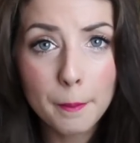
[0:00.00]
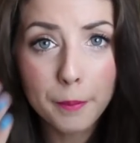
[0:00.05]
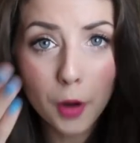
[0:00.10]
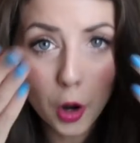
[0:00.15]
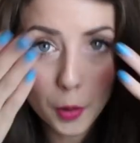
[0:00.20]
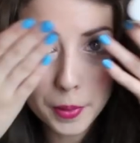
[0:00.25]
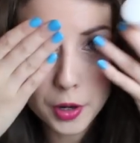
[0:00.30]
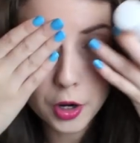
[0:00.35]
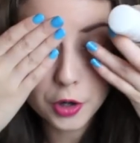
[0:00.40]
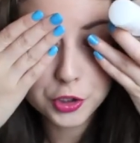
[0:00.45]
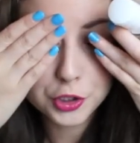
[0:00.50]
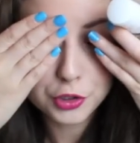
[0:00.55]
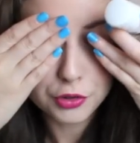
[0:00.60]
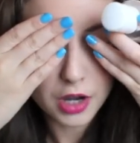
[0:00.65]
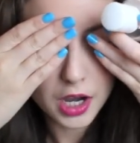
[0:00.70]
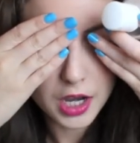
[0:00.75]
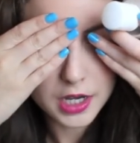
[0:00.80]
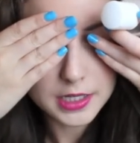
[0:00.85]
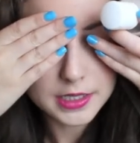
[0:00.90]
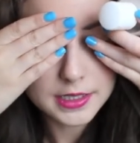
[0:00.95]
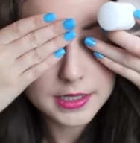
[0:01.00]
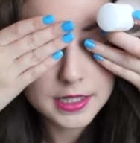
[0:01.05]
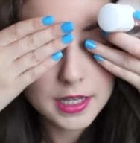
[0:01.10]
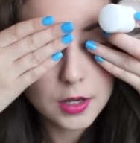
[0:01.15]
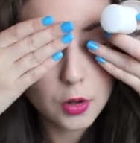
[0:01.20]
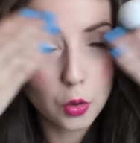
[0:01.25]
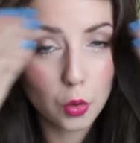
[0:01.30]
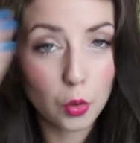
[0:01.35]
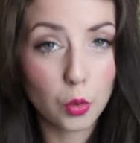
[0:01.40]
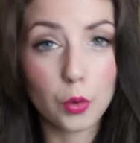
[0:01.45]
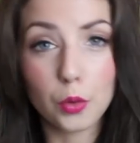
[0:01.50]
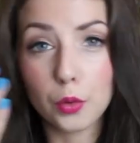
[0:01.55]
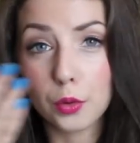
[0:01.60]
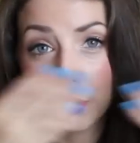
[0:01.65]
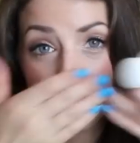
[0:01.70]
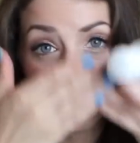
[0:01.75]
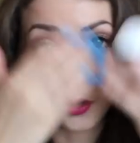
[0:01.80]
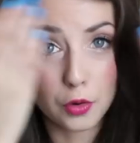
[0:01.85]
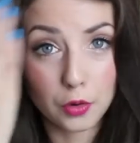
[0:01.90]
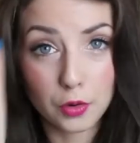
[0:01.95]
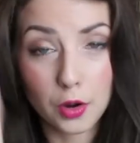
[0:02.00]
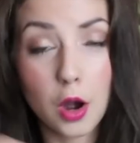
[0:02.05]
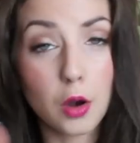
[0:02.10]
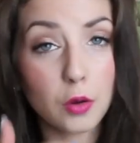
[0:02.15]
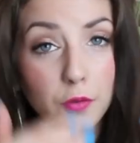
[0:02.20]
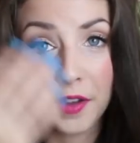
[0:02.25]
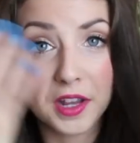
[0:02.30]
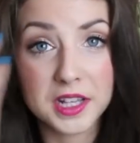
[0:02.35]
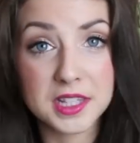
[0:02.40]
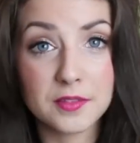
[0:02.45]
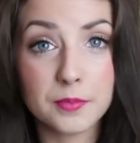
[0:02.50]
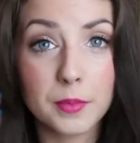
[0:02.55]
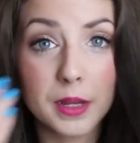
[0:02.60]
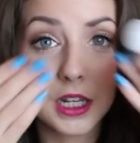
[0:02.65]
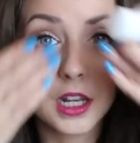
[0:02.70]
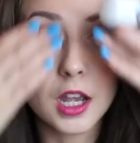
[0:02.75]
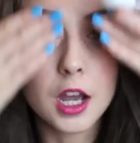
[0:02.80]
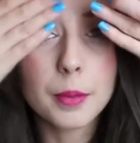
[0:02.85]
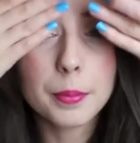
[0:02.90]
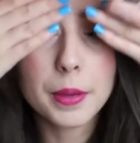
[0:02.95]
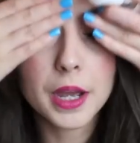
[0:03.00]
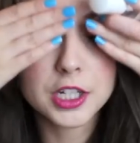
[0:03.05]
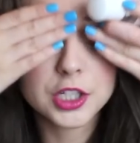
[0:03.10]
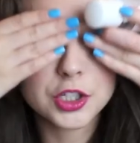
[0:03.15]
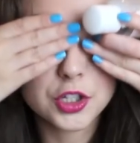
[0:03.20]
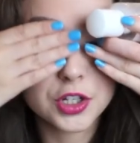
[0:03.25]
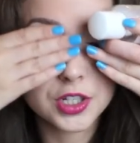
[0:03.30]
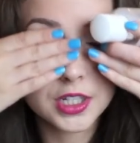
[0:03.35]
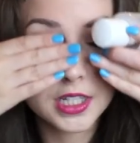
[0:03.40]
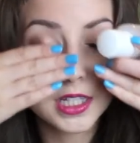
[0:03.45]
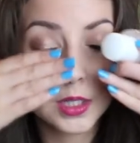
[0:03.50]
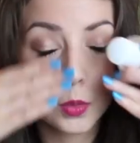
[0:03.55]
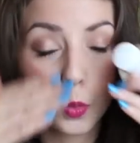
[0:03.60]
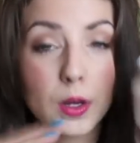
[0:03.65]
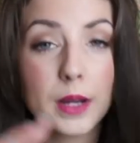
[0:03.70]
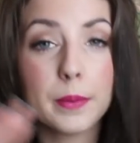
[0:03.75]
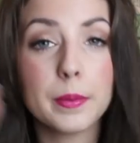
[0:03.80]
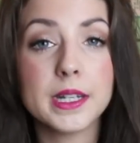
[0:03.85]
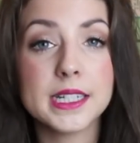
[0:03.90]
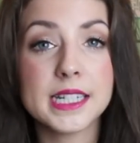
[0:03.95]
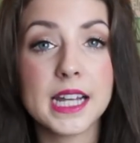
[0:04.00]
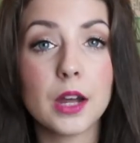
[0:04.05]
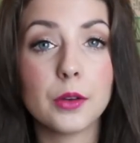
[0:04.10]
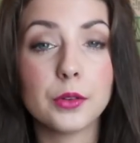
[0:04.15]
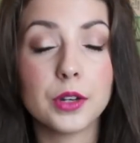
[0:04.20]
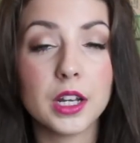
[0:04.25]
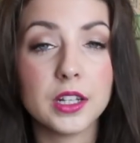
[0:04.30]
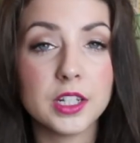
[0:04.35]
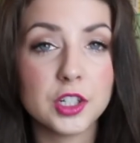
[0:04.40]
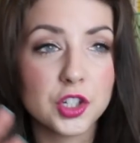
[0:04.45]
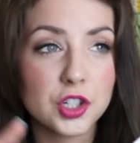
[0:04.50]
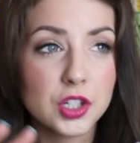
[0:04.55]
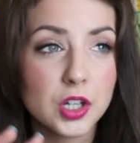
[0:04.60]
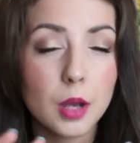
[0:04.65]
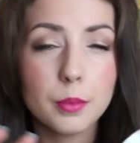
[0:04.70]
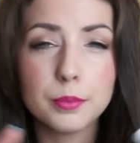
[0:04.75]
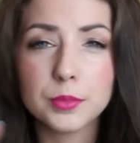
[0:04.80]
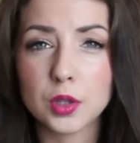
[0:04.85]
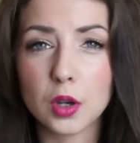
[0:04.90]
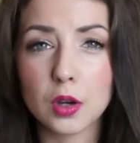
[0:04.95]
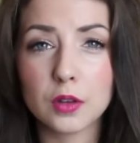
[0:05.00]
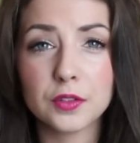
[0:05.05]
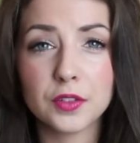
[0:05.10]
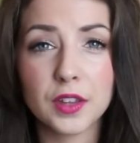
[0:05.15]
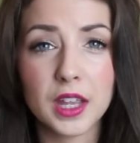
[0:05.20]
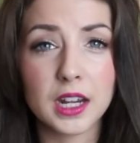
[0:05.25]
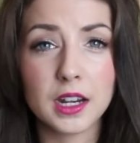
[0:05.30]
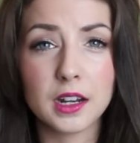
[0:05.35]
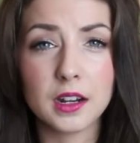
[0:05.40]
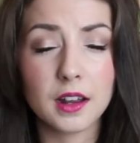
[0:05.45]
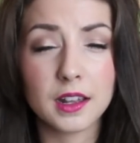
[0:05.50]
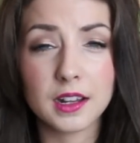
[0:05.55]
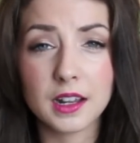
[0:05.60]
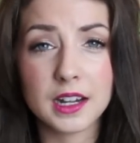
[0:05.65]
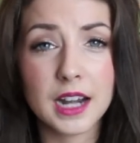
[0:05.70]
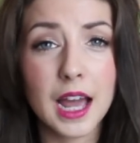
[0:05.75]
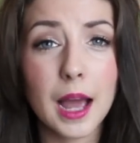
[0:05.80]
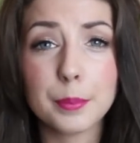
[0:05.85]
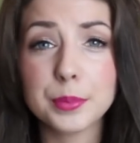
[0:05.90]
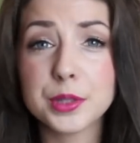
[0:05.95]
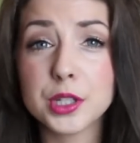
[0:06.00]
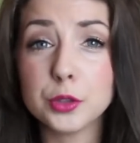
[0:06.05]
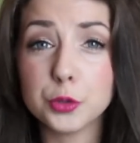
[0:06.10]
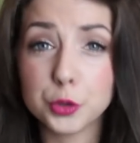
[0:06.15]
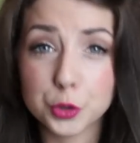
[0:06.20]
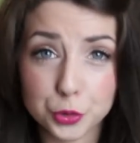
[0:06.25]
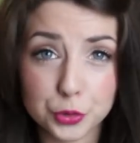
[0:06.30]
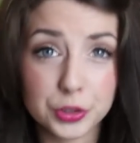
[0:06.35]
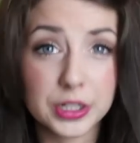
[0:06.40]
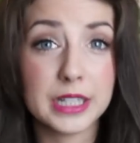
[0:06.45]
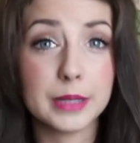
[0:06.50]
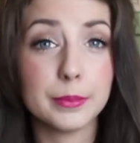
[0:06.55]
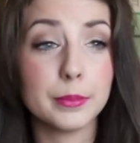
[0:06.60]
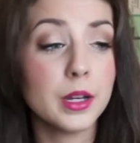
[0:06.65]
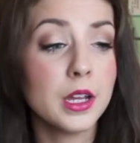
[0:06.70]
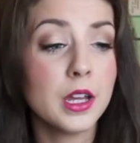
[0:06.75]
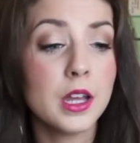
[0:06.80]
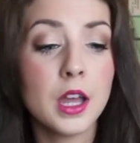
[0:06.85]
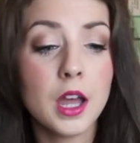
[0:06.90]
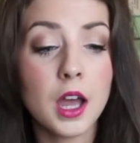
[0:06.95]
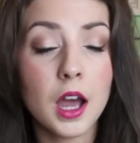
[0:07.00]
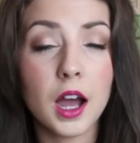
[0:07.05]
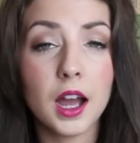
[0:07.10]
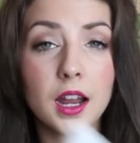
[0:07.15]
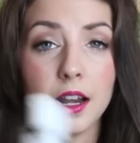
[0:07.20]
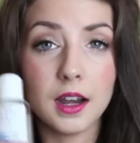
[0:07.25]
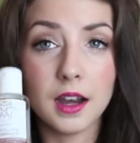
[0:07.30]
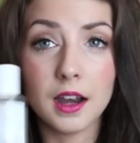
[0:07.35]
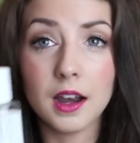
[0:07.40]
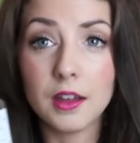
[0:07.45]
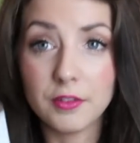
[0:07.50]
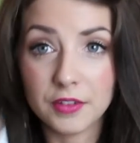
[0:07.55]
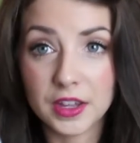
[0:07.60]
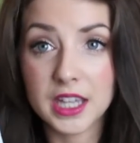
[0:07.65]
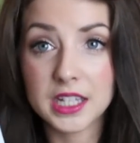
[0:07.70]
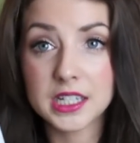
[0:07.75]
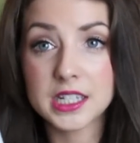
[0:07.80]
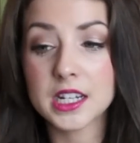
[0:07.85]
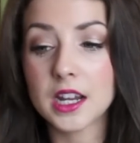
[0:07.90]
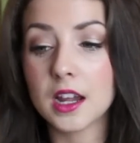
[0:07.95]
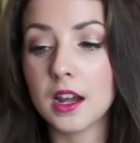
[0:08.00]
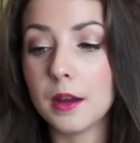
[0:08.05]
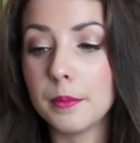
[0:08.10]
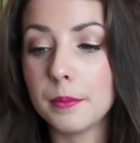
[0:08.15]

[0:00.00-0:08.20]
pop it on your eyes or your whole face of makeup, and you just sweep it down and it just comes off like an absolute dream. I love it.